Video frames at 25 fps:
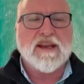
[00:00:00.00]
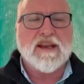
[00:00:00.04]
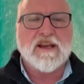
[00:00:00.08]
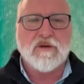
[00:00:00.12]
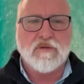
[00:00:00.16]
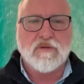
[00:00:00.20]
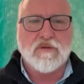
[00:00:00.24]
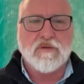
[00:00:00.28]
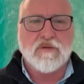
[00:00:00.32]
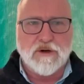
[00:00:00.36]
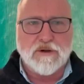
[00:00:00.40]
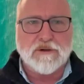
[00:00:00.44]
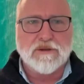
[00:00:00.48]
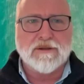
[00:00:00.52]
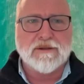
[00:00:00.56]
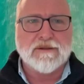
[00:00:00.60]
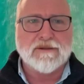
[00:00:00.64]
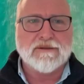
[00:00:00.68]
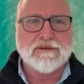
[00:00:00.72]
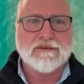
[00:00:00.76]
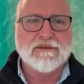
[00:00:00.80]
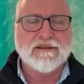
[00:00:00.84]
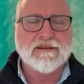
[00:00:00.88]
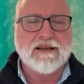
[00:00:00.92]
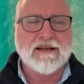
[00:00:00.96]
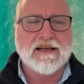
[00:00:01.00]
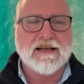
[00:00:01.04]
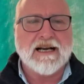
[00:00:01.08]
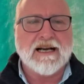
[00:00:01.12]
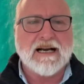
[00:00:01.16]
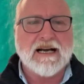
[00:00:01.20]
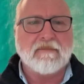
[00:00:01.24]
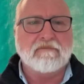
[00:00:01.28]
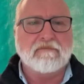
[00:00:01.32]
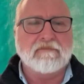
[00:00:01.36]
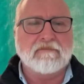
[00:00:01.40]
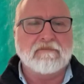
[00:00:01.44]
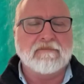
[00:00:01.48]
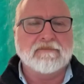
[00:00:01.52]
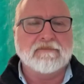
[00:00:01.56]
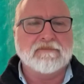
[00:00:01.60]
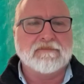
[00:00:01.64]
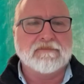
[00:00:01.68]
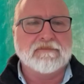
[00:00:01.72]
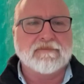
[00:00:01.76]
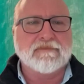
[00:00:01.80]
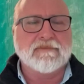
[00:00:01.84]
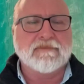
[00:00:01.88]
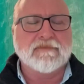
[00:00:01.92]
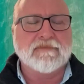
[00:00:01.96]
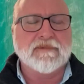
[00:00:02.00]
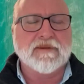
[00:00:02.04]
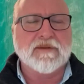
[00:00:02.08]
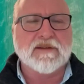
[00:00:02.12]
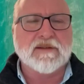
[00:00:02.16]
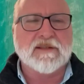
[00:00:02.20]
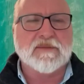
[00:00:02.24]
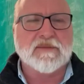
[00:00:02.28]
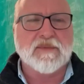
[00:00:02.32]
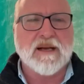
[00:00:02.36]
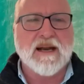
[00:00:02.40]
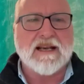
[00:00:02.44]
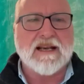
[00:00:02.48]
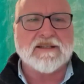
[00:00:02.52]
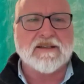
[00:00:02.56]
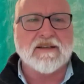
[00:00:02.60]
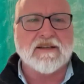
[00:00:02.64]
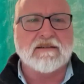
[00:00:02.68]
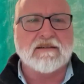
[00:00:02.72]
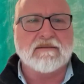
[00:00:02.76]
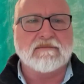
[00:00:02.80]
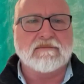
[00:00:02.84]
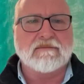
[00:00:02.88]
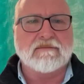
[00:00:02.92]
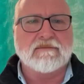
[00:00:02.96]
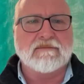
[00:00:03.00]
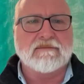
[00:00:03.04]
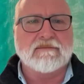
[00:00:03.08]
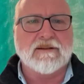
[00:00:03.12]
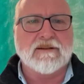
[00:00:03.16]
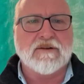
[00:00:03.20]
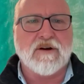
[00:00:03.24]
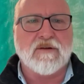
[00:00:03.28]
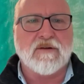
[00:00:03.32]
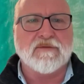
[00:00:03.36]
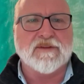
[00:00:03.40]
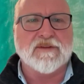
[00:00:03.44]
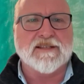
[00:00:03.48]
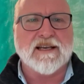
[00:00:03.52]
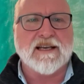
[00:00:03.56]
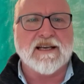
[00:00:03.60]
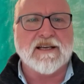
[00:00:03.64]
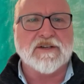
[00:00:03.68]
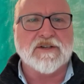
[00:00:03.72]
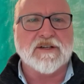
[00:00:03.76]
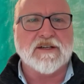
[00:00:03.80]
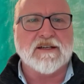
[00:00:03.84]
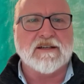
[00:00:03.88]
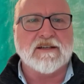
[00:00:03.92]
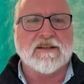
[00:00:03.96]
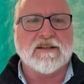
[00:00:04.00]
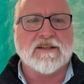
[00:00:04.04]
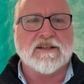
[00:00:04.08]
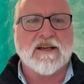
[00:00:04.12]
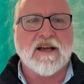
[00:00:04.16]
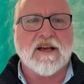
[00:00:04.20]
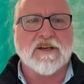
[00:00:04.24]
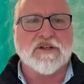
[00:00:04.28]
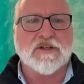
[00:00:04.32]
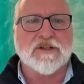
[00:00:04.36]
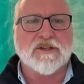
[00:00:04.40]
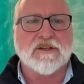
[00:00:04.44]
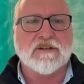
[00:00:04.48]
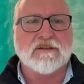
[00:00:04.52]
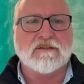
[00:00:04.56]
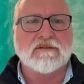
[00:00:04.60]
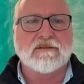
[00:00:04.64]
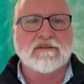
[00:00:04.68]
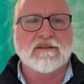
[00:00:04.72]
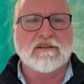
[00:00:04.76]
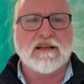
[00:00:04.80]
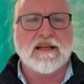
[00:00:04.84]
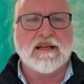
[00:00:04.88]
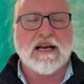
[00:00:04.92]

thank you all. It's been an excellent conversation and discussion.